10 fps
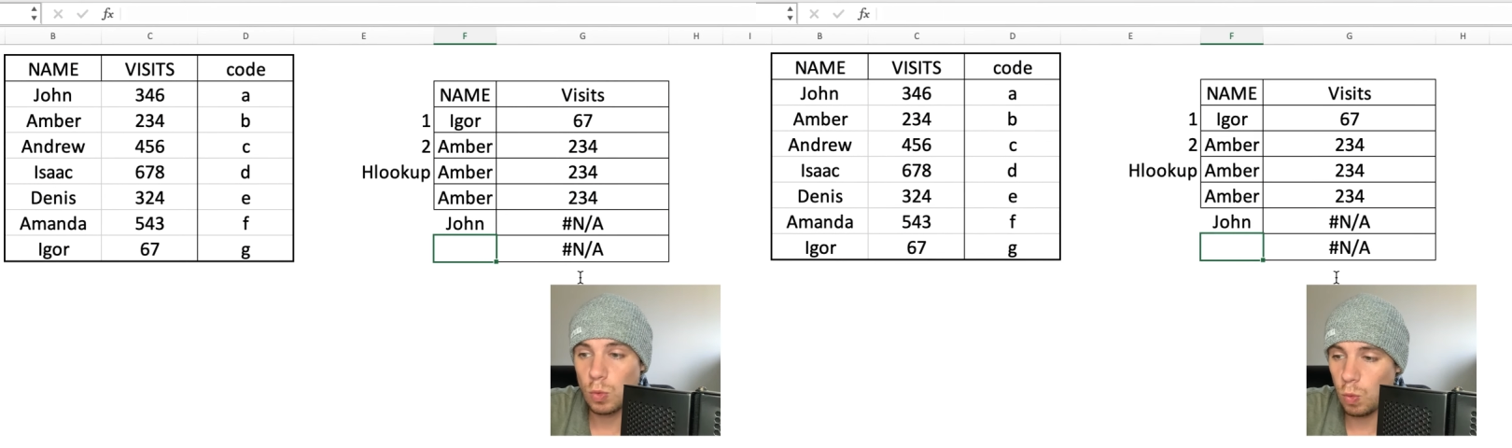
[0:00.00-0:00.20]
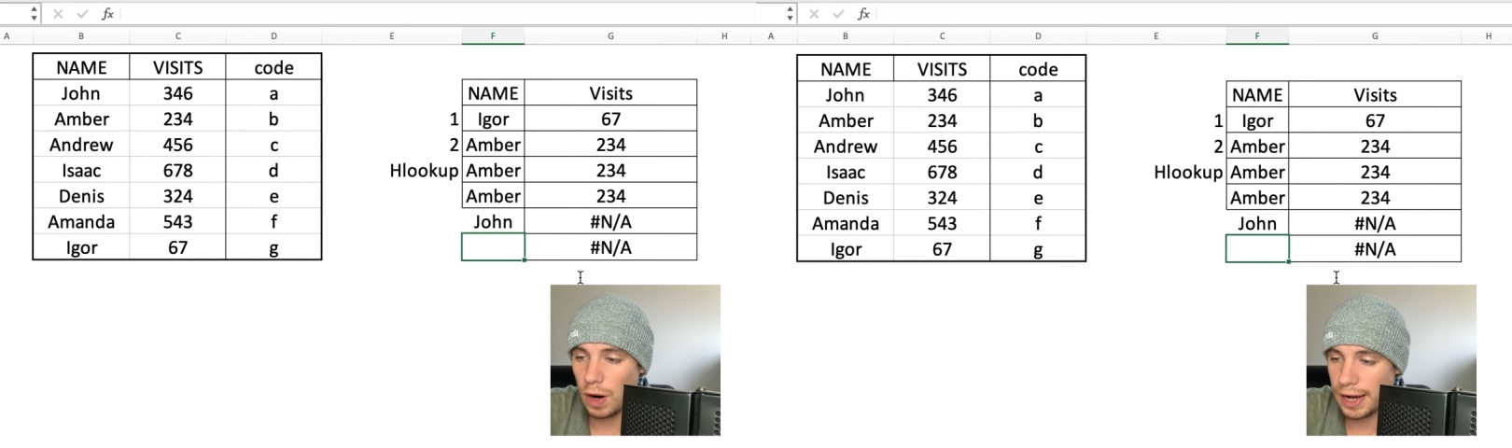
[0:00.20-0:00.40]

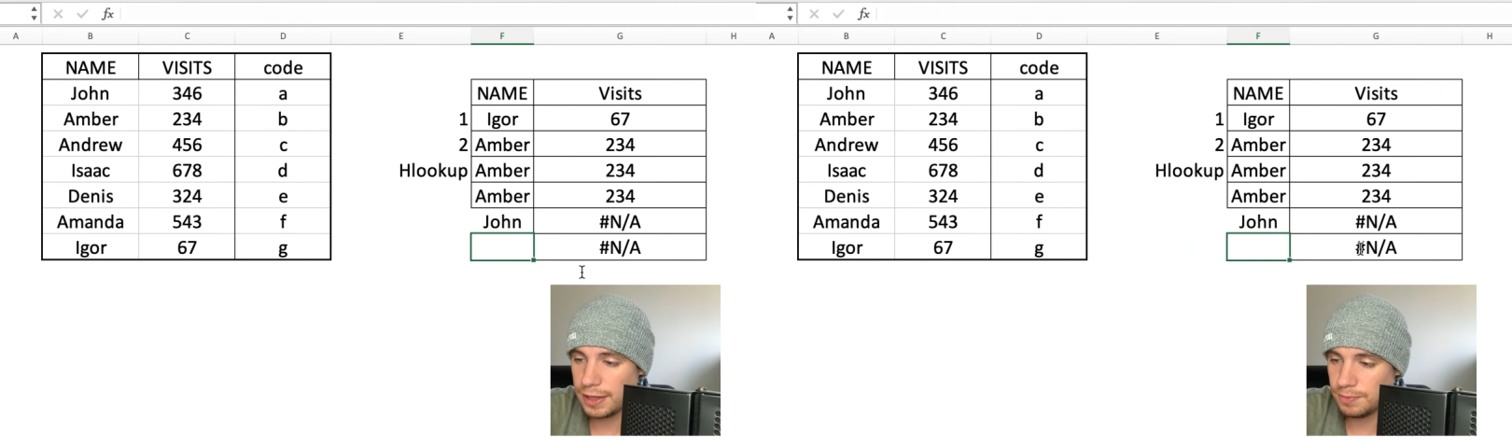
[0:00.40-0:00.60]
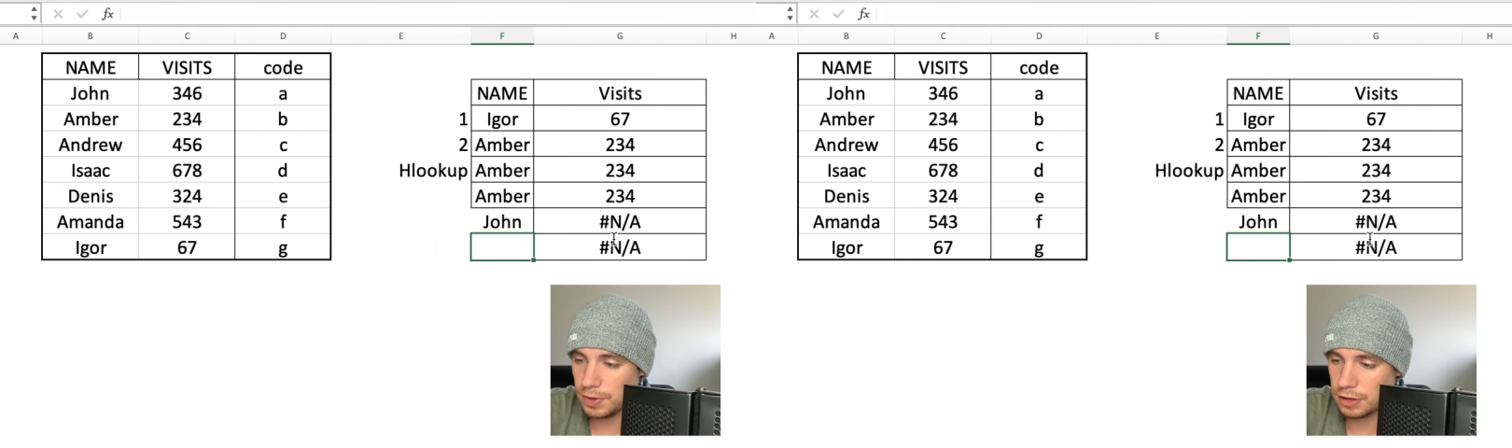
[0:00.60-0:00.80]

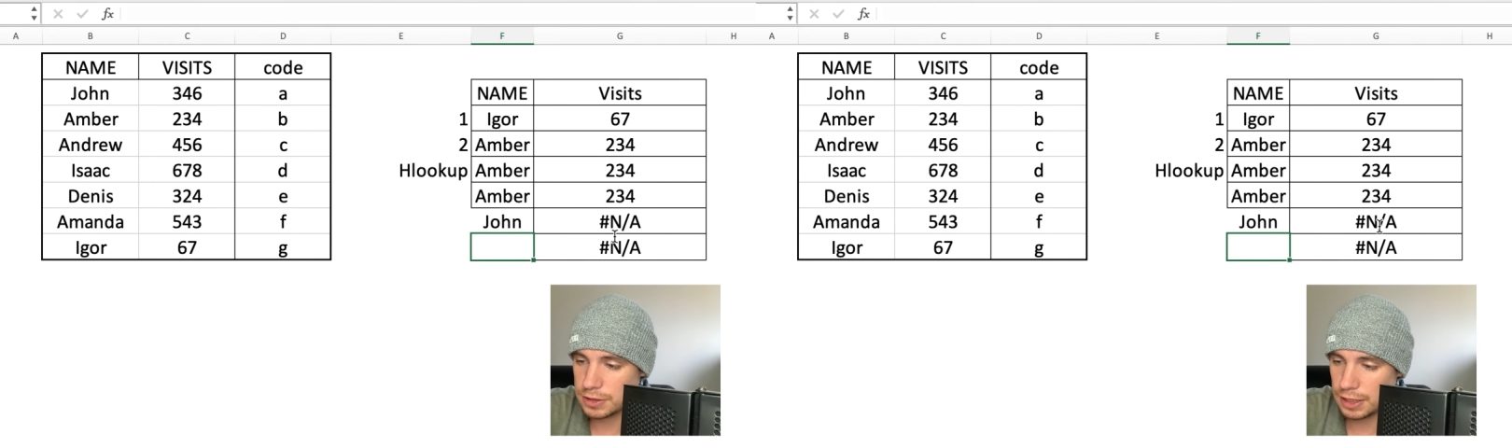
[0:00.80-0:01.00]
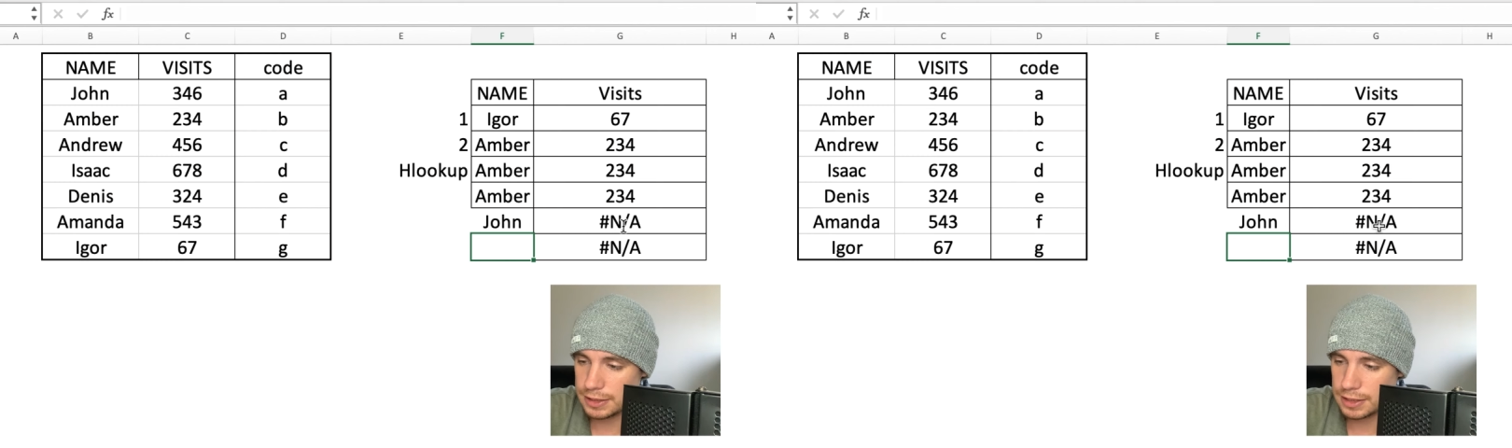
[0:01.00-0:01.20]
Why?
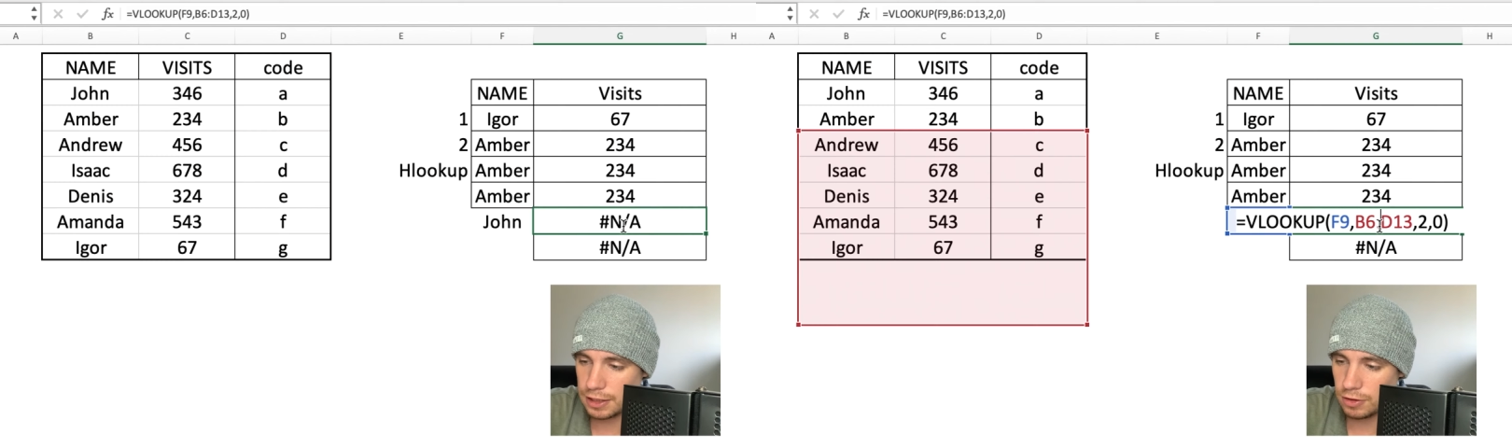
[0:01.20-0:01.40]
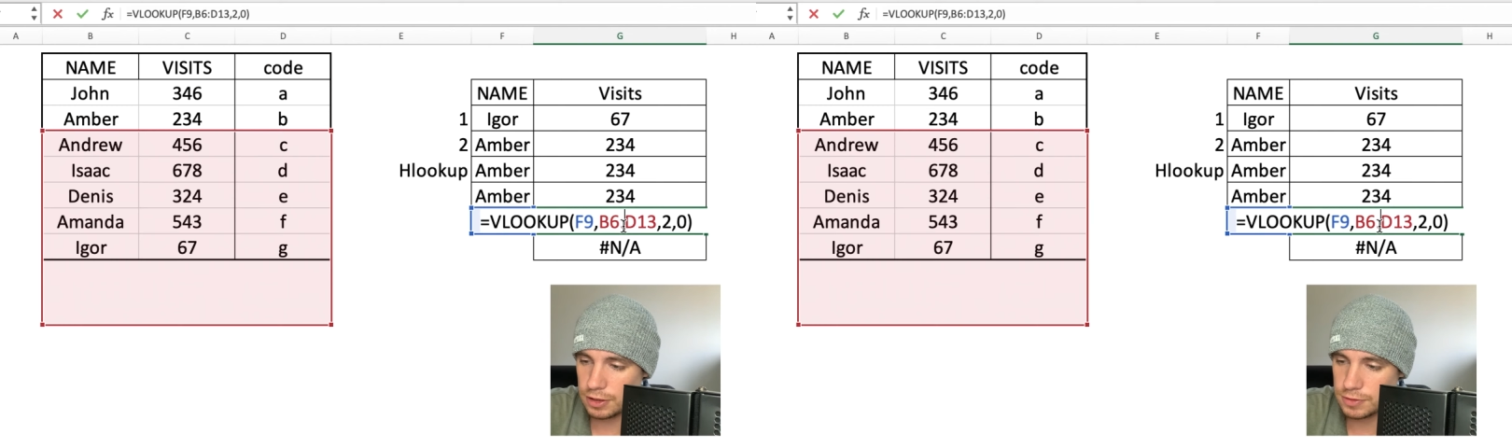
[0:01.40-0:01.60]
Because let's
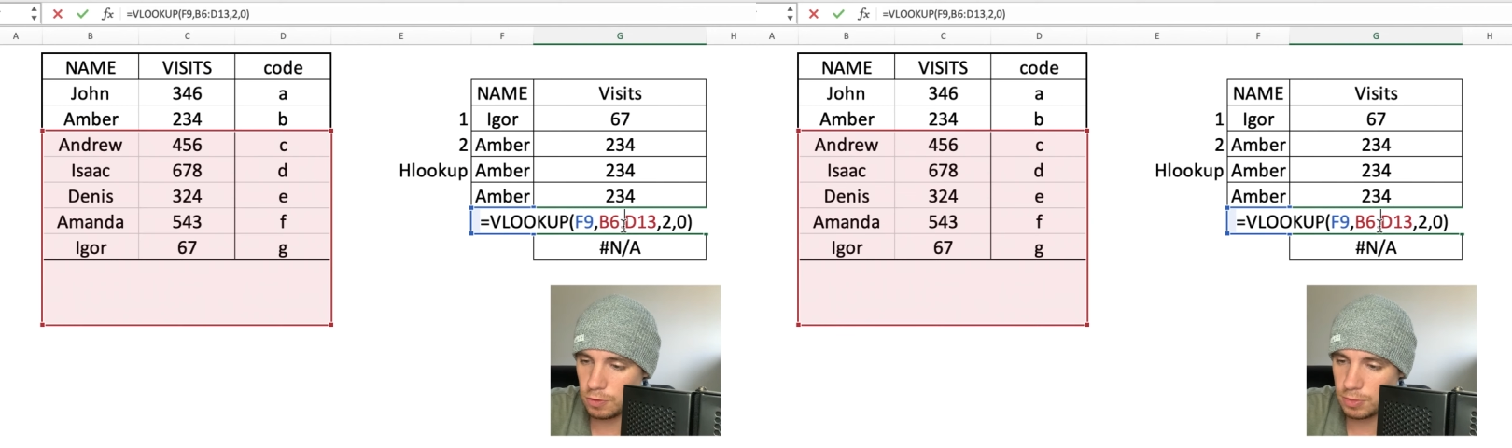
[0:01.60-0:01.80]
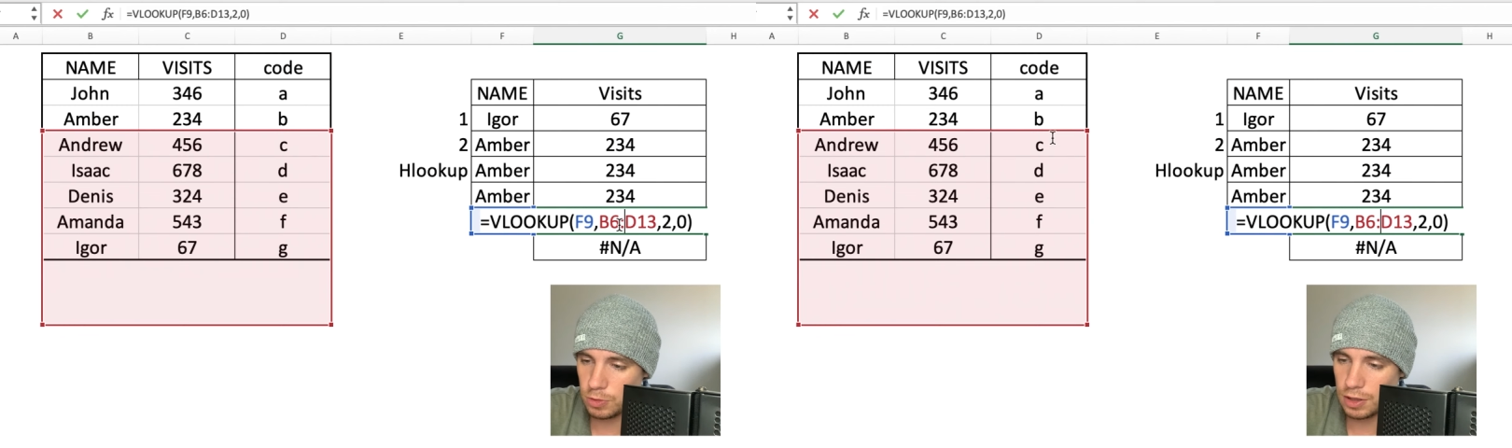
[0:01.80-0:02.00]
click on this
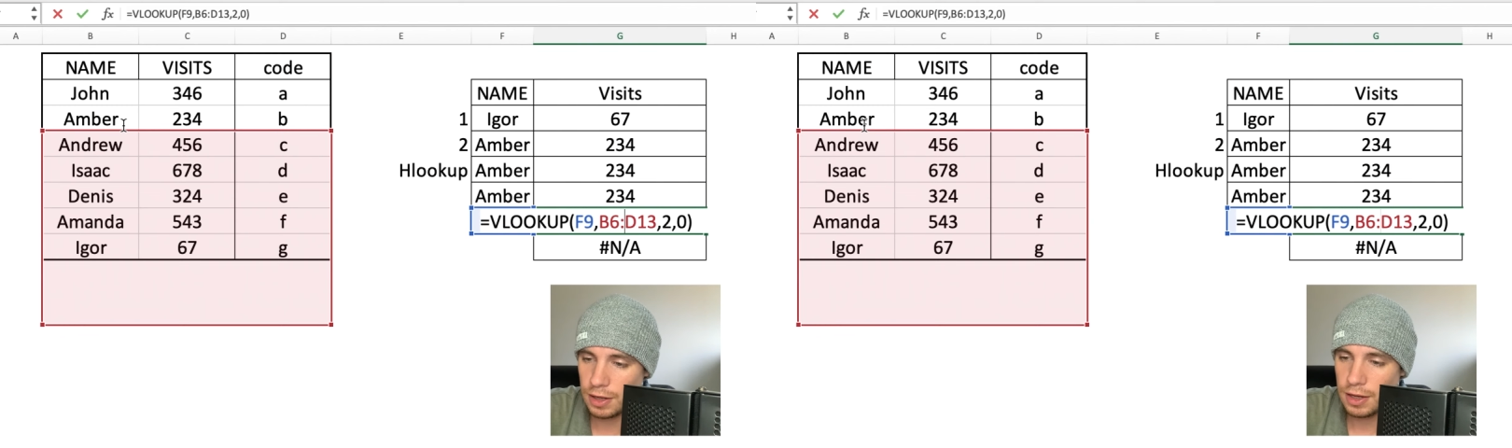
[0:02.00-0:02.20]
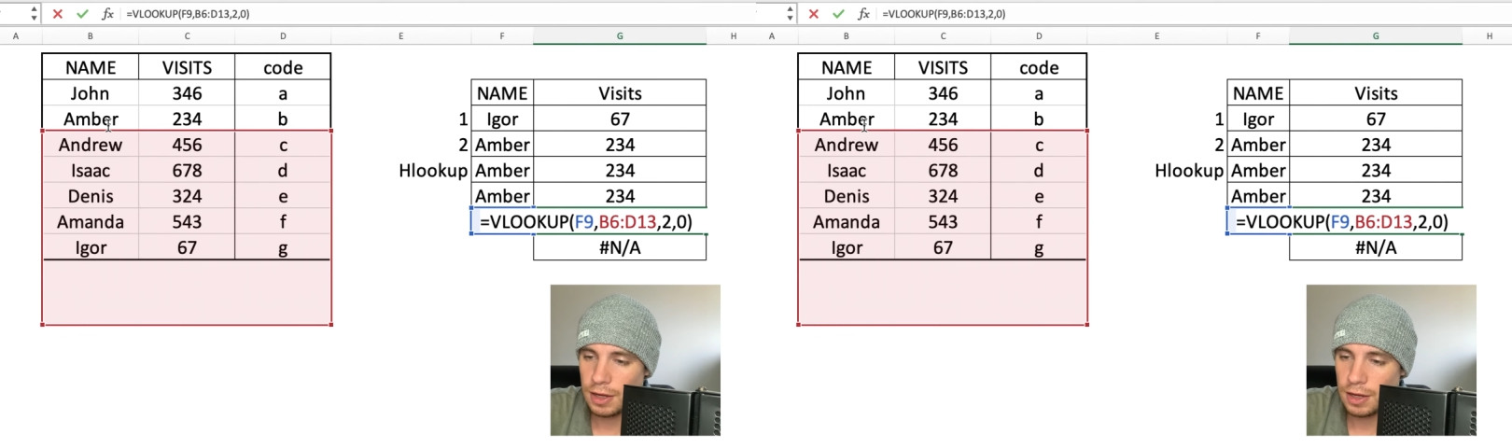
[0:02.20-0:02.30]
formula.